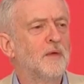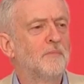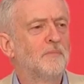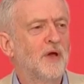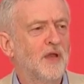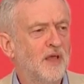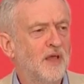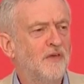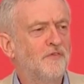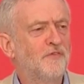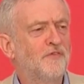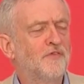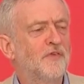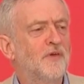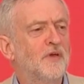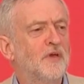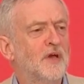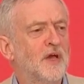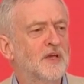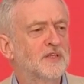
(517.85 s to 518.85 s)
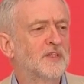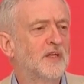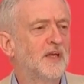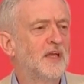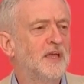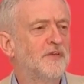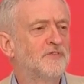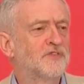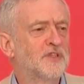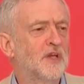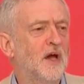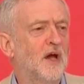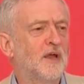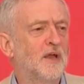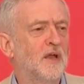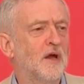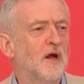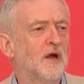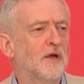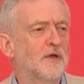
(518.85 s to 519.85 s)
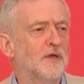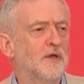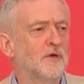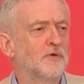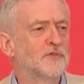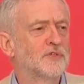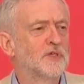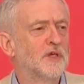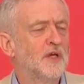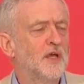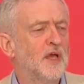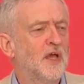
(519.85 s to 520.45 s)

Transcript: But if as the Leave side argues,